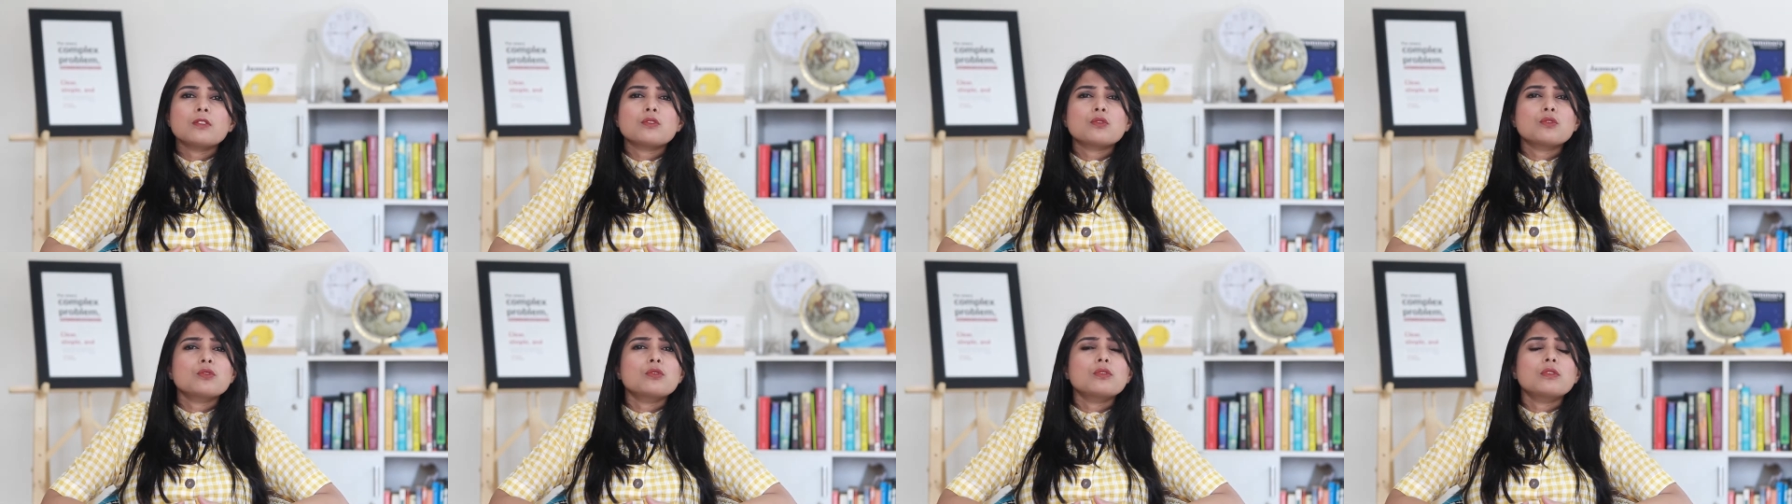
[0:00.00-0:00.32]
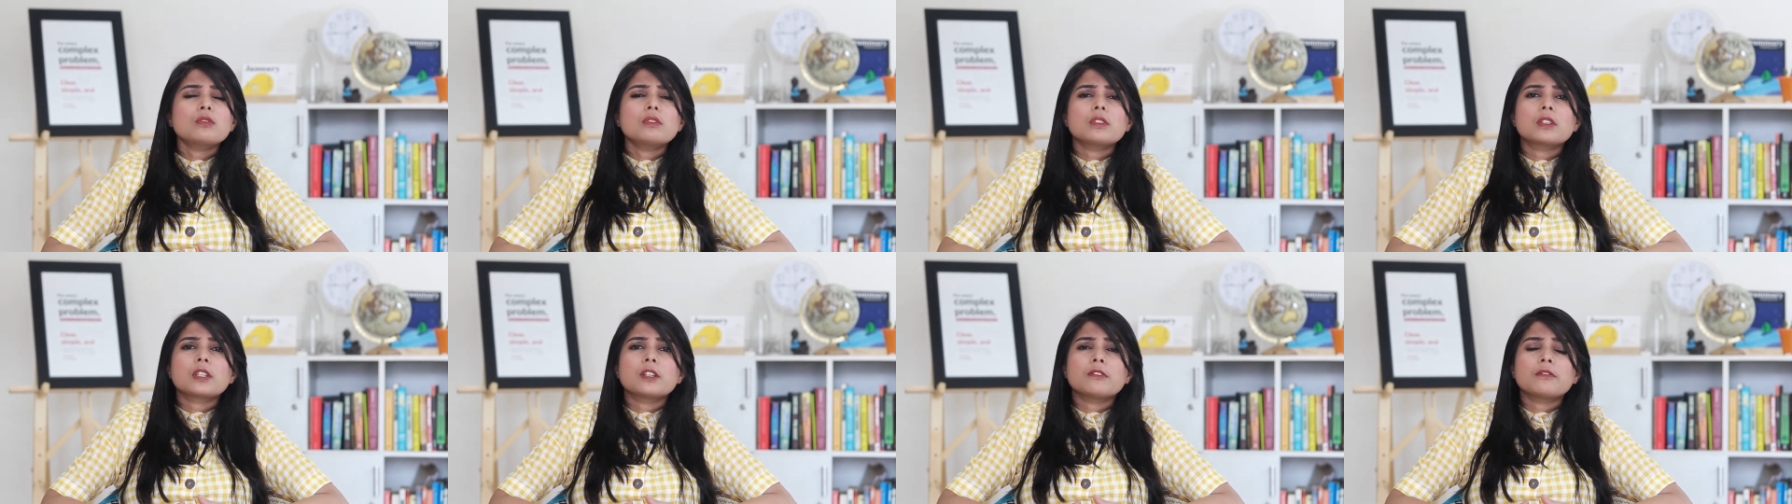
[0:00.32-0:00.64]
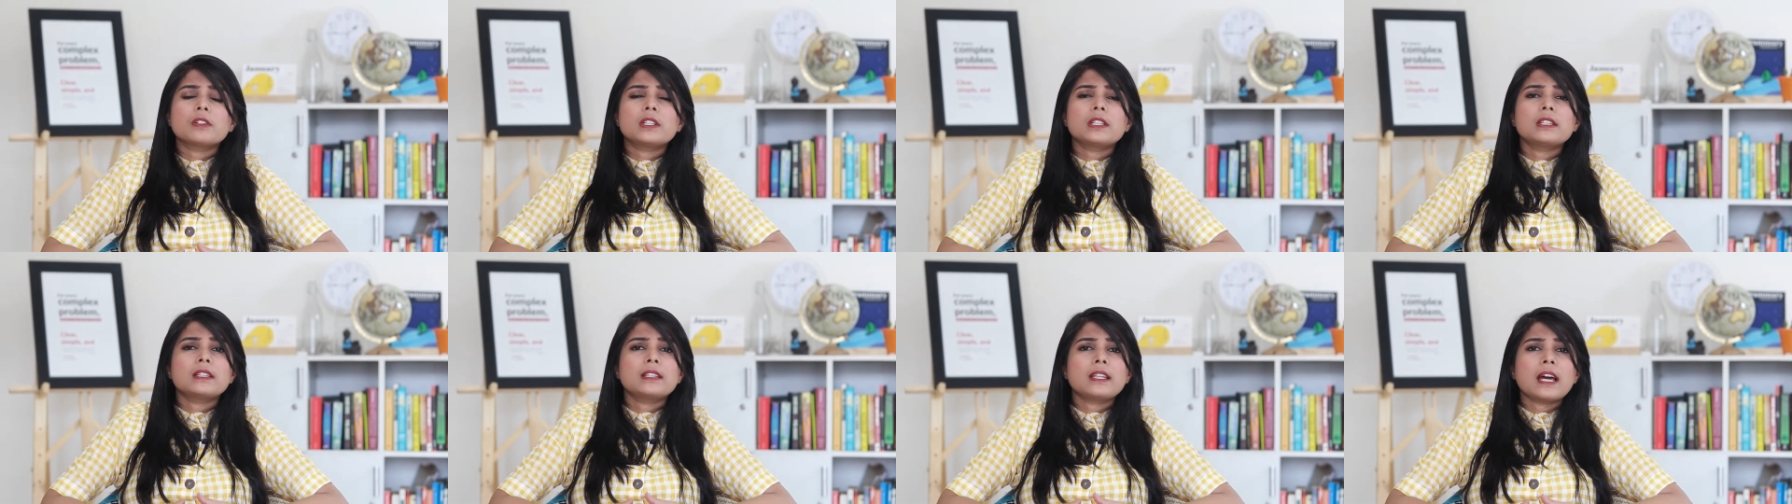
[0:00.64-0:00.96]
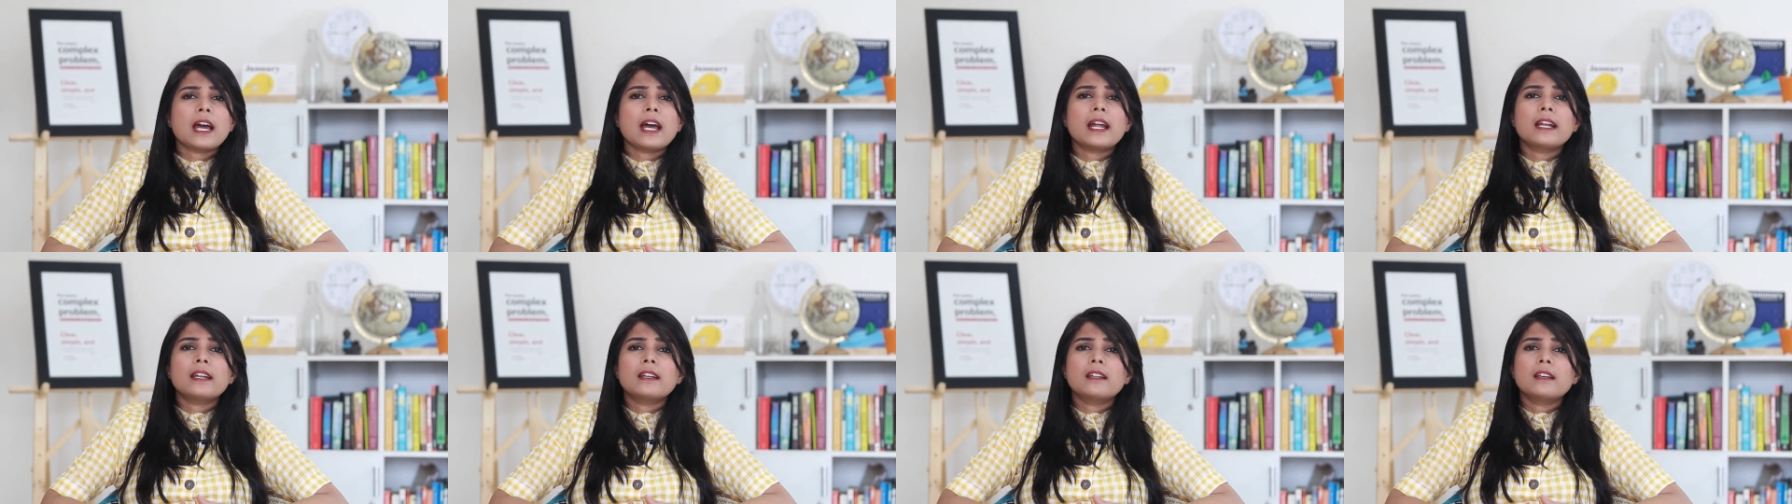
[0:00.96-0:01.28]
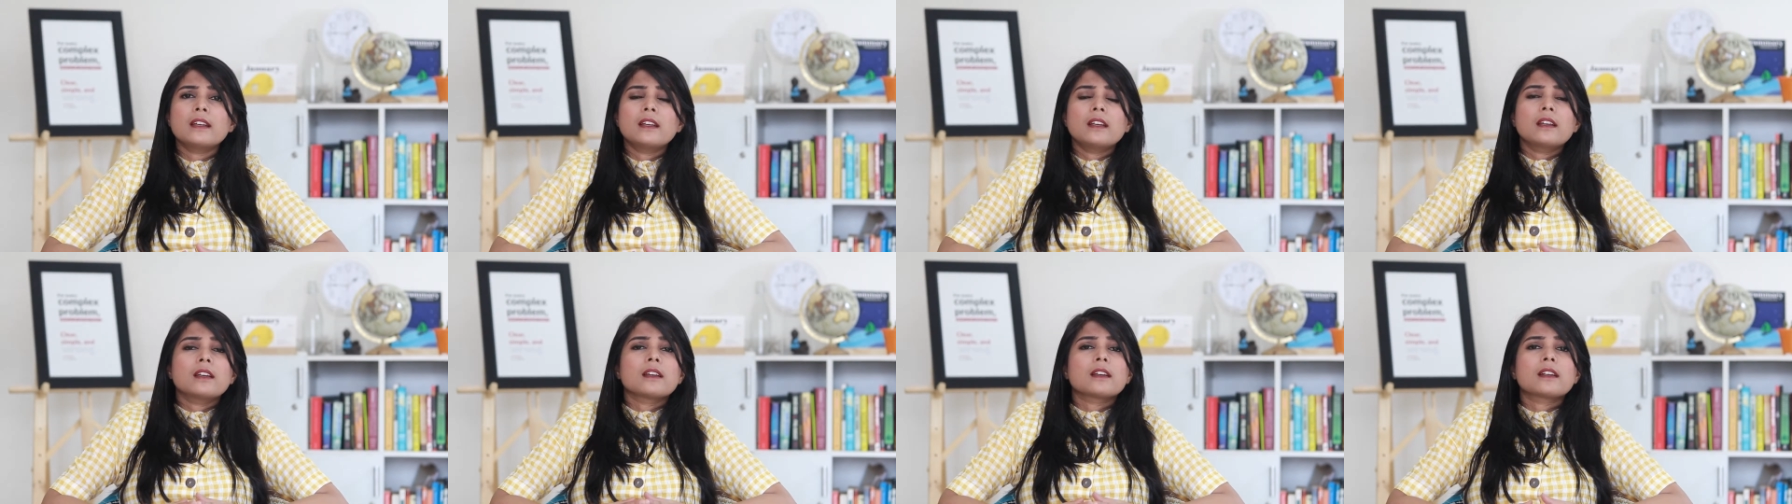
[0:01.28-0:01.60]
So given
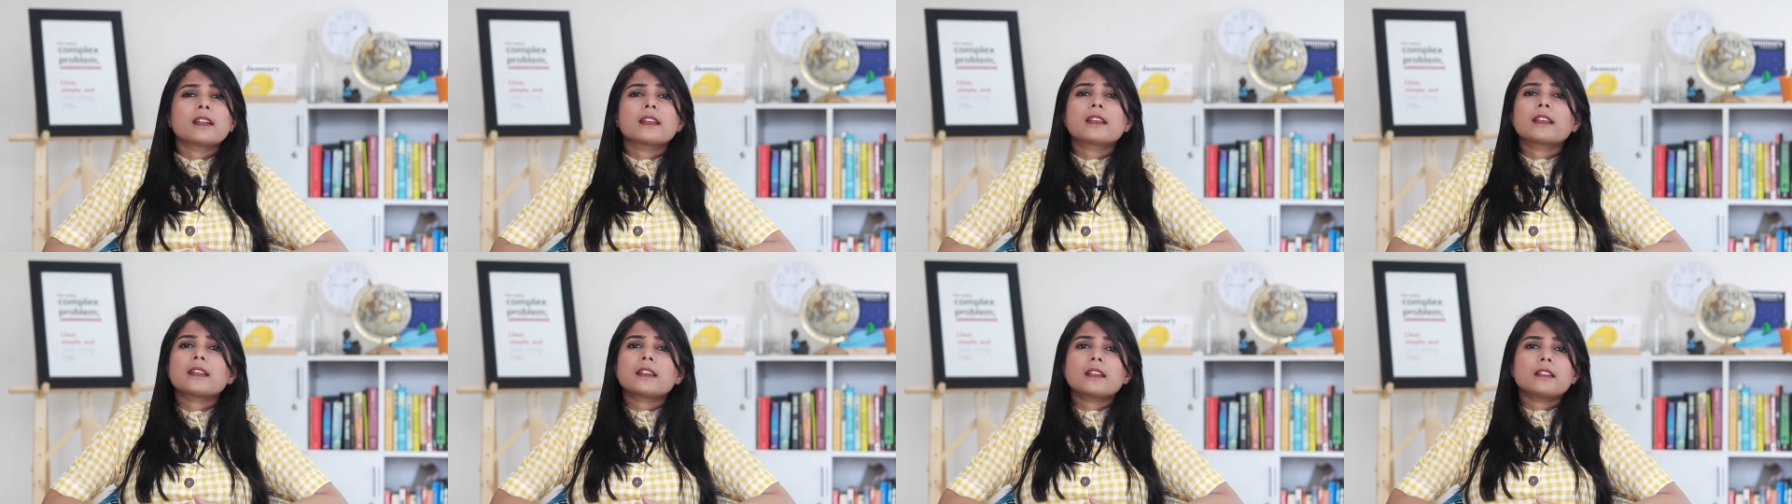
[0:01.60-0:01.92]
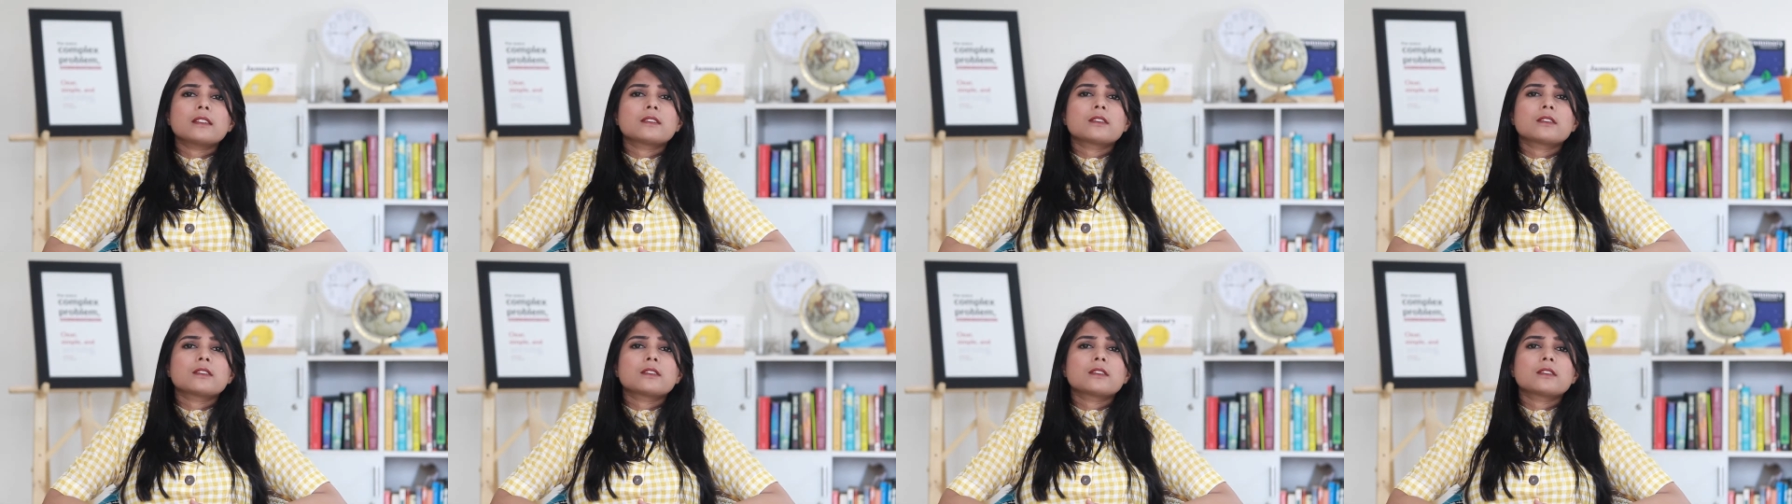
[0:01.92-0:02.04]
that clicking